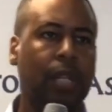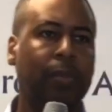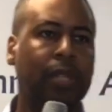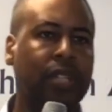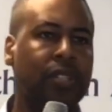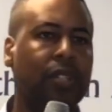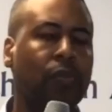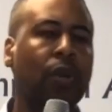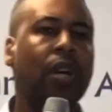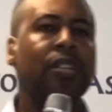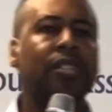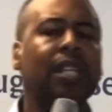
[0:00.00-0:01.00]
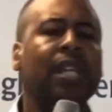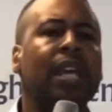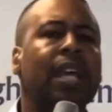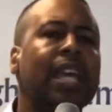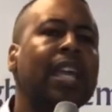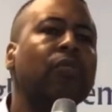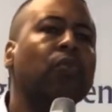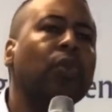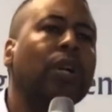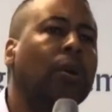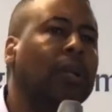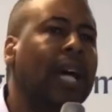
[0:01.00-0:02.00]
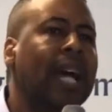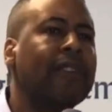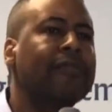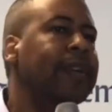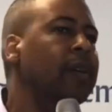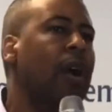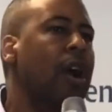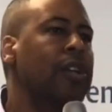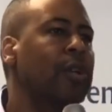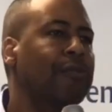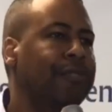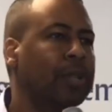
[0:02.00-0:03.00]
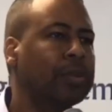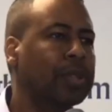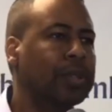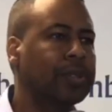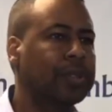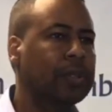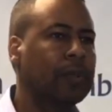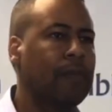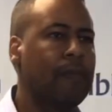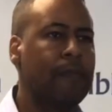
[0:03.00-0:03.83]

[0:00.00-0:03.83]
Because in real life, there are no filters.